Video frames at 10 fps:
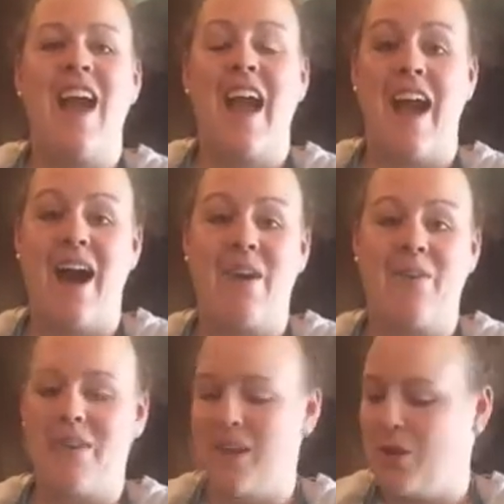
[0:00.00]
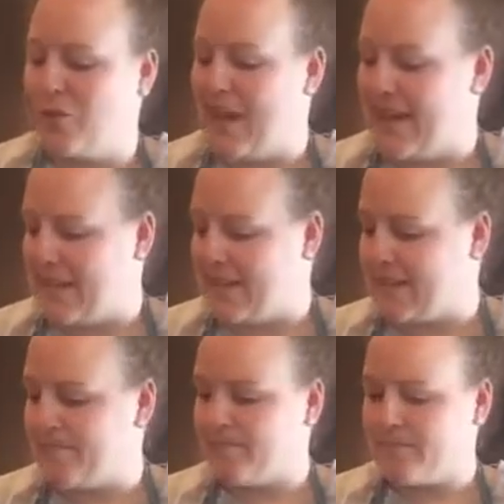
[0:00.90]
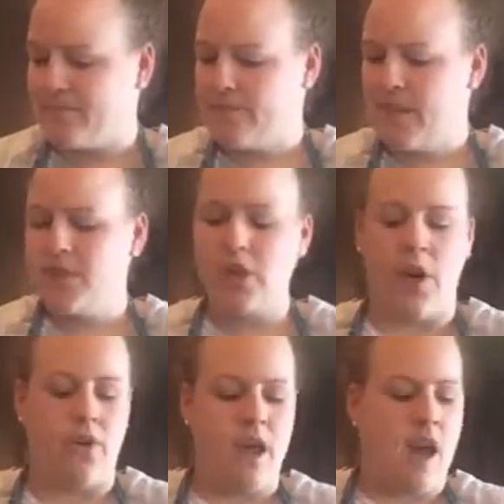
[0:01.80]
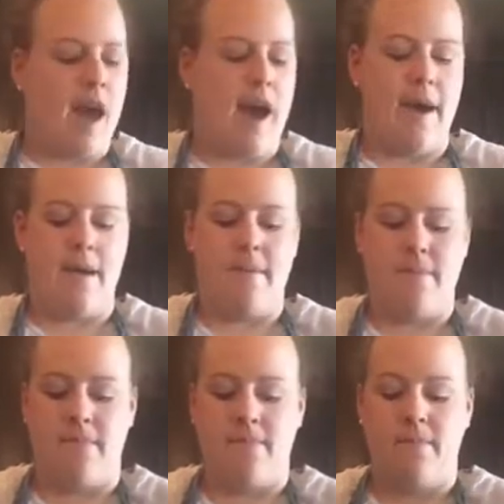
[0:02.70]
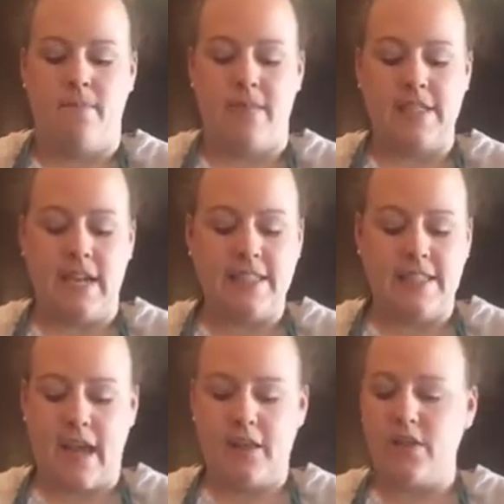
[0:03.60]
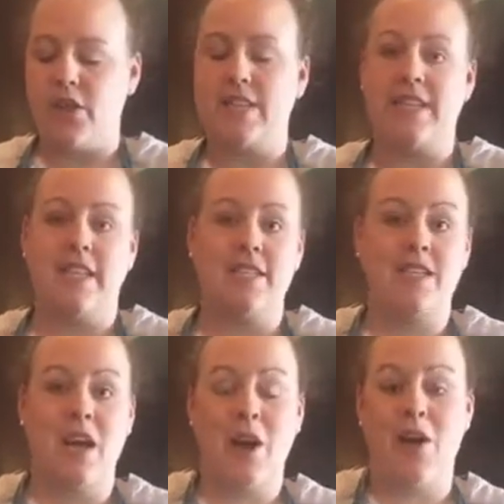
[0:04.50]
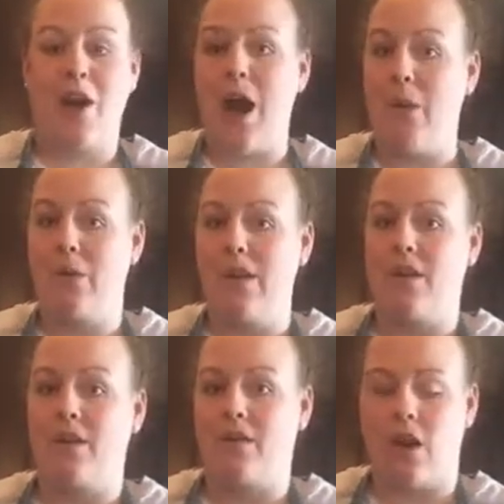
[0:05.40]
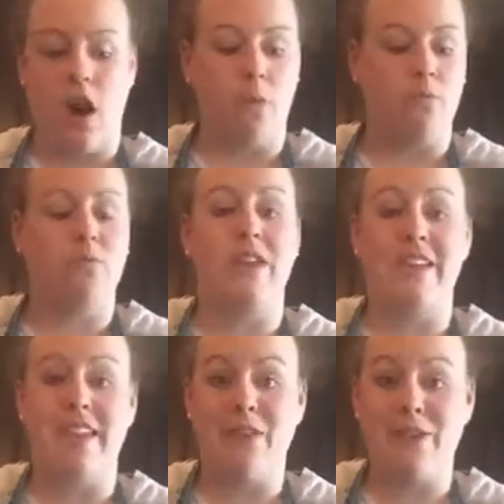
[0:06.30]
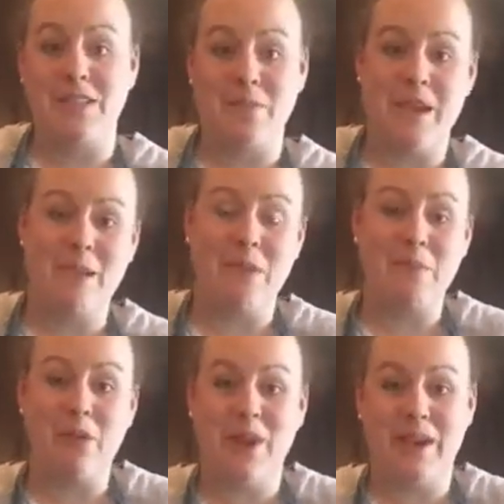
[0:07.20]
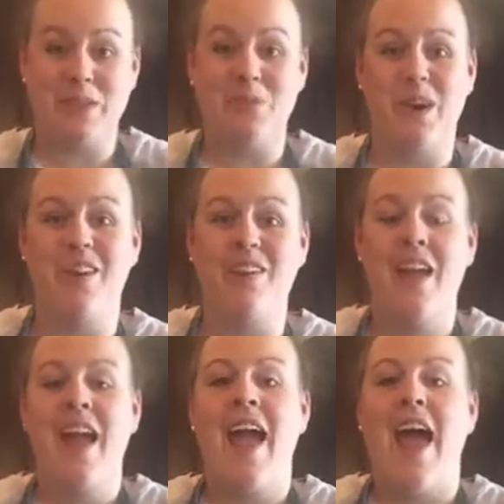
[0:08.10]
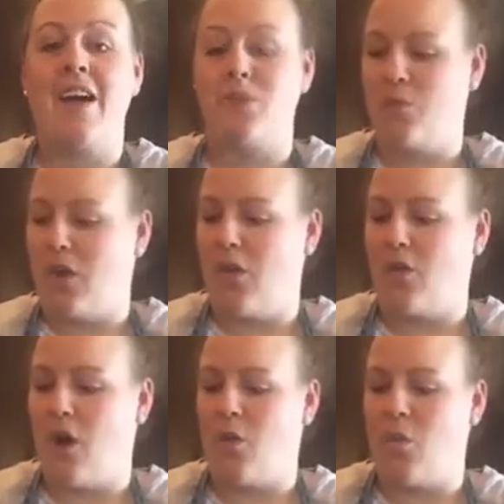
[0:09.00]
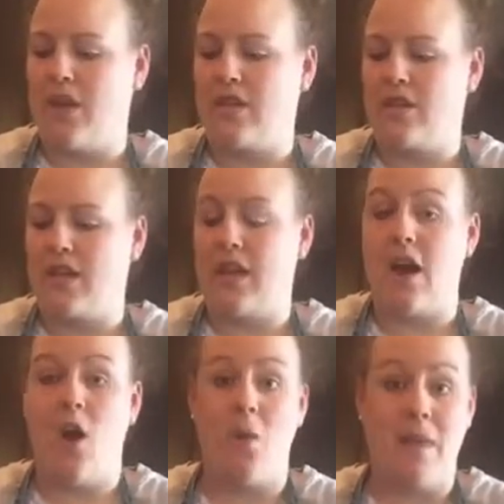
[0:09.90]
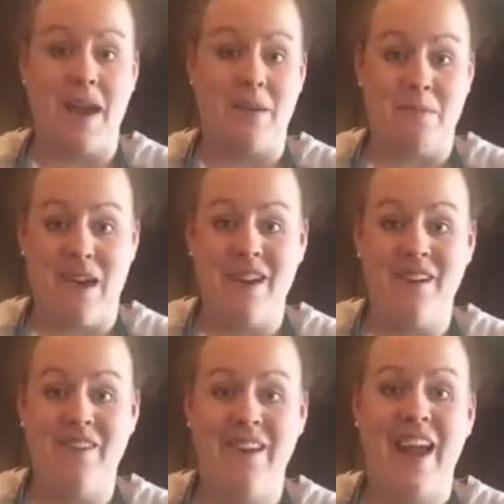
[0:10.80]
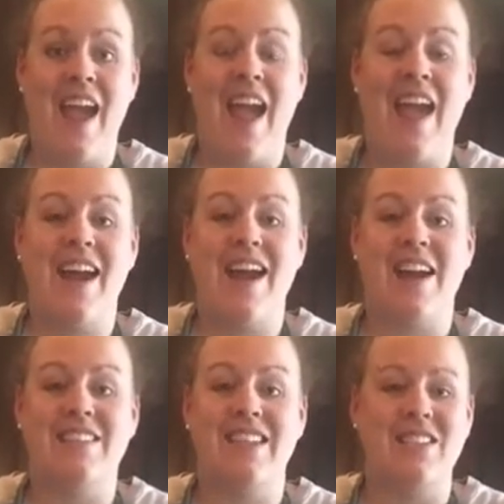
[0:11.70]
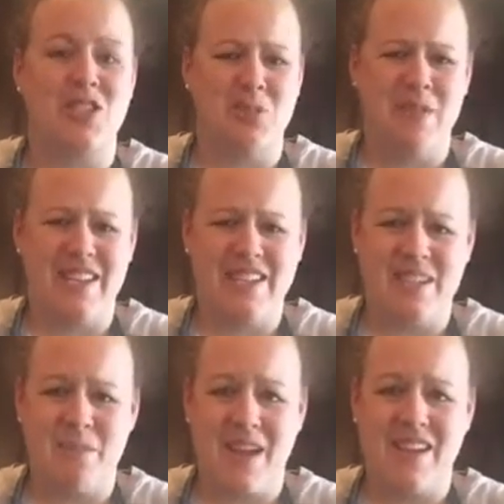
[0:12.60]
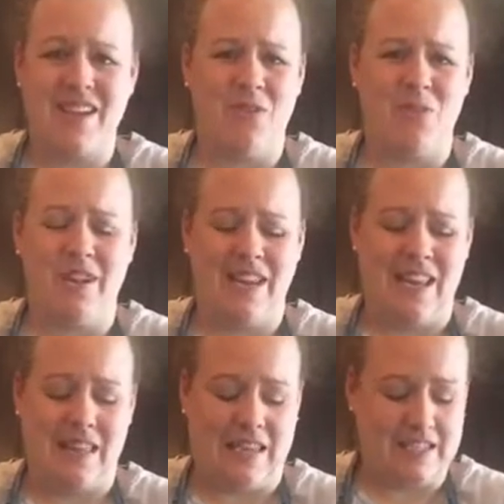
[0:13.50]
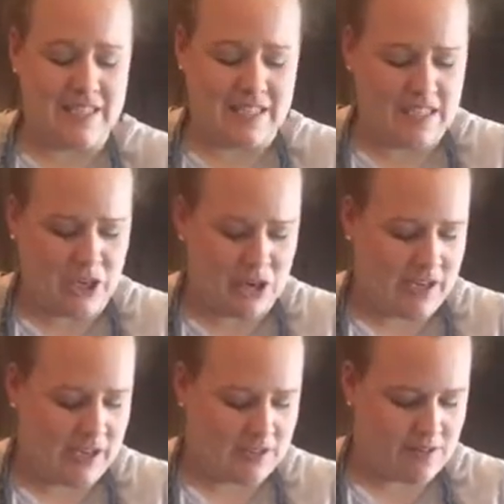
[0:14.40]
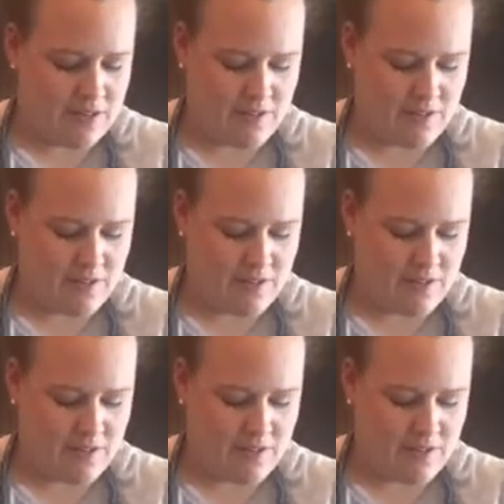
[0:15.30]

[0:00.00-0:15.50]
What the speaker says: how you like it. So besides salad dressings, I'll link that recipe in my blog as well, as along with the homemade mayo, and it's super easy to make. You only need like 6 ingredients,